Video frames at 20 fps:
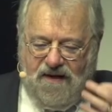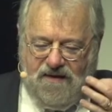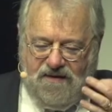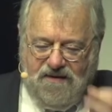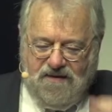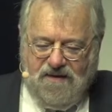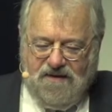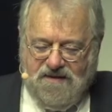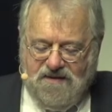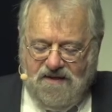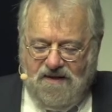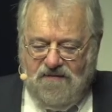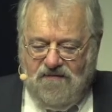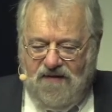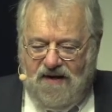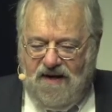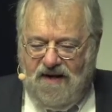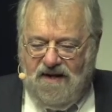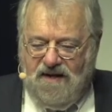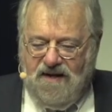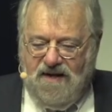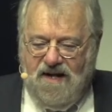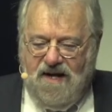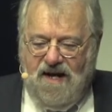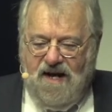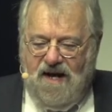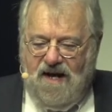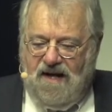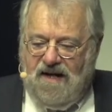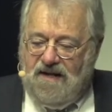that is conveyed.
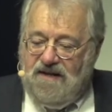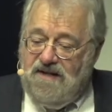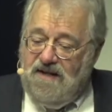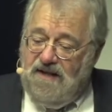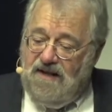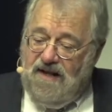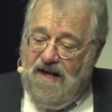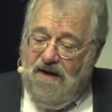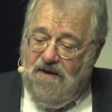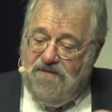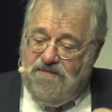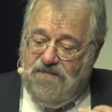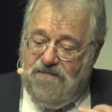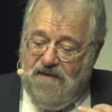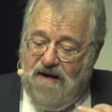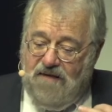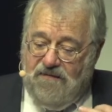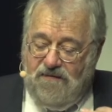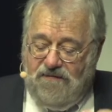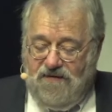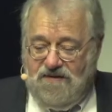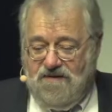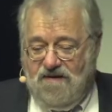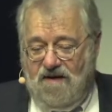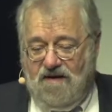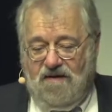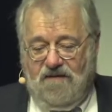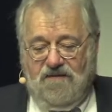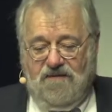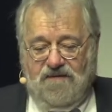He did allow private
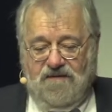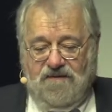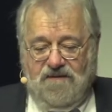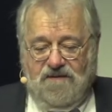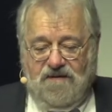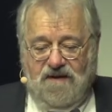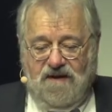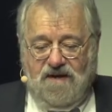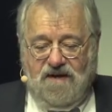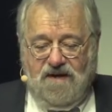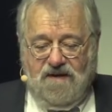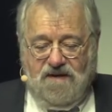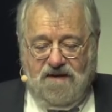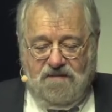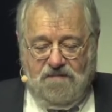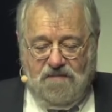photographer uh,